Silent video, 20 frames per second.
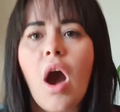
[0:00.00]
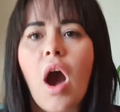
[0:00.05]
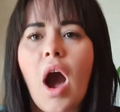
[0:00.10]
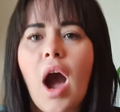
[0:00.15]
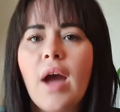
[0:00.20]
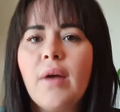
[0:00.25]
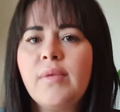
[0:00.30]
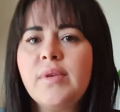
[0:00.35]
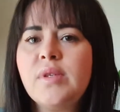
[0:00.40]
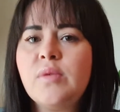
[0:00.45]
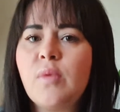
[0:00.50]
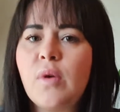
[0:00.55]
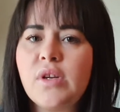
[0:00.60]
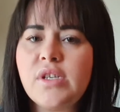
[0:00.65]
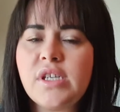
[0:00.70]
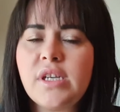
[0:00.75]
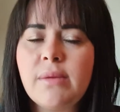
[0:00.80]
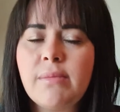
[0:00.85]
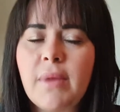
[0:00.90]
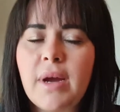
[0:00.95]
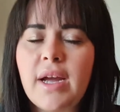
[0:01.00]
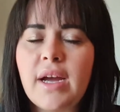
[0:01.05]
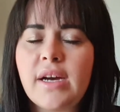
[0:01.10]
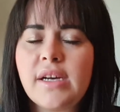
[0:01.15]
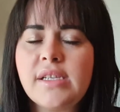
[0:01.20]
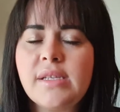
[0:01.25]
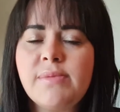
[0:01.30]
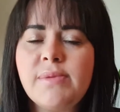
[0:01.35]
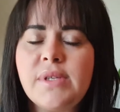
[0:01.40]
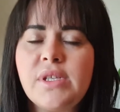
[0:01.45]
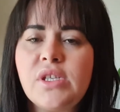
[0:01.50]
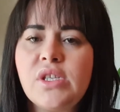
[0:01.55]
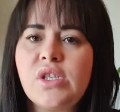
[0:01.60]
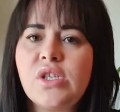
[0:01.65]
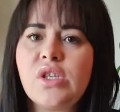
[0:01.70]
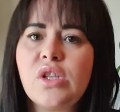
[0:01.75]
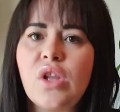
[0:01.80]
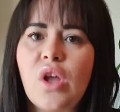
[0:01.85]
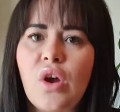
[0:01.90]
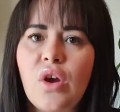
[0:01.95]
I was watching my husband
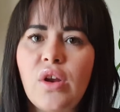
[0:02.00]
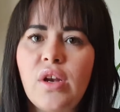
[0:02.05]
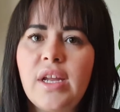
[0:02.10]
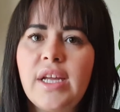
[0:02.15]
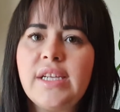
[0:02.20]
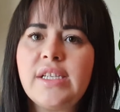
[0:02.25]
slowly